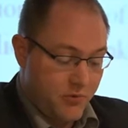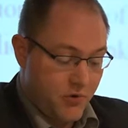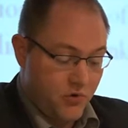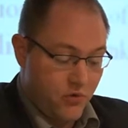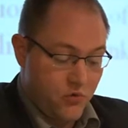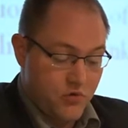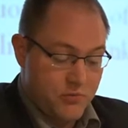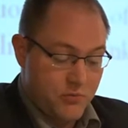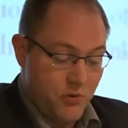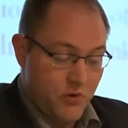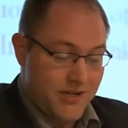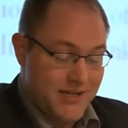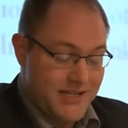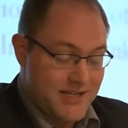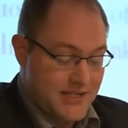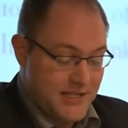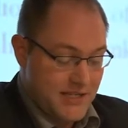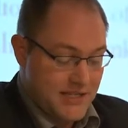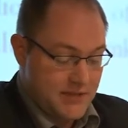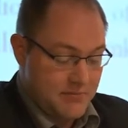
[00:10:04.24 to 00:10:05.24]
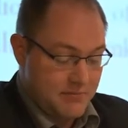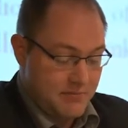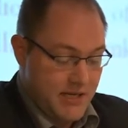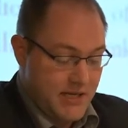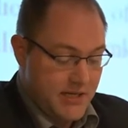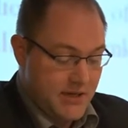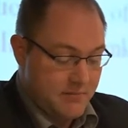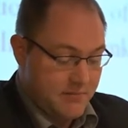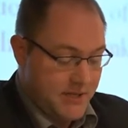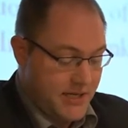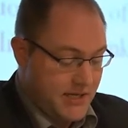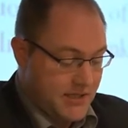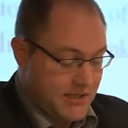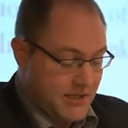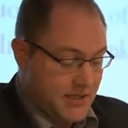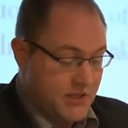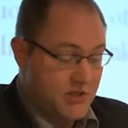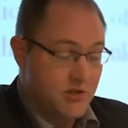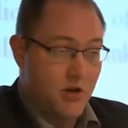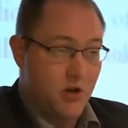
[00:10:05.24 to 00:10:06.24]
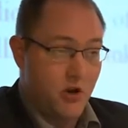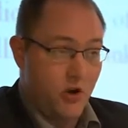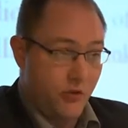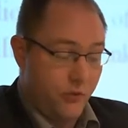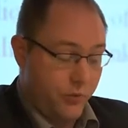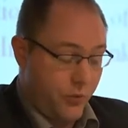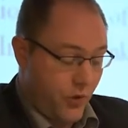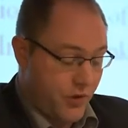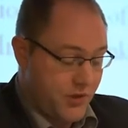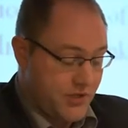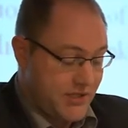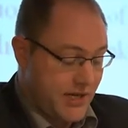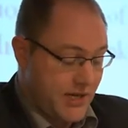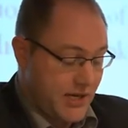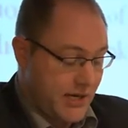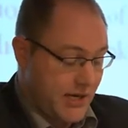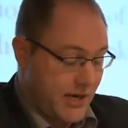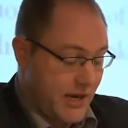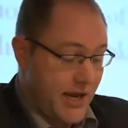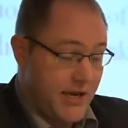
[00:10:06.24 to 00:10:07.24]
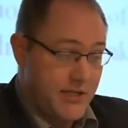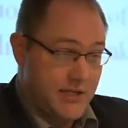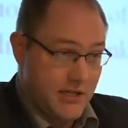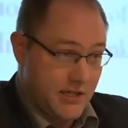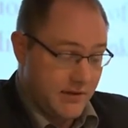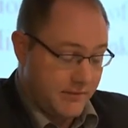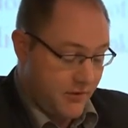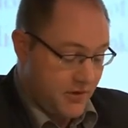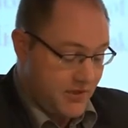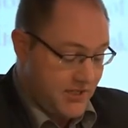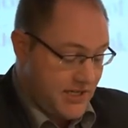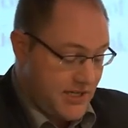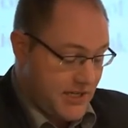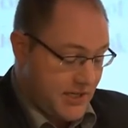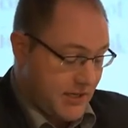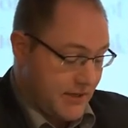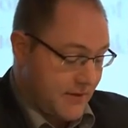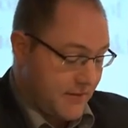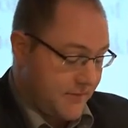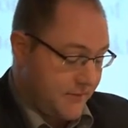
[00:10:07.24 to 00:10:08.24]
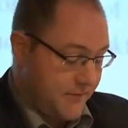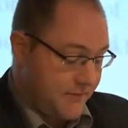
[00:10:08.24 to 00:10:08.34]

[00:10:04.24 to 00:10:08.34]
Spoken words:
produced more than 6 million pieces of 1 skilling 1813.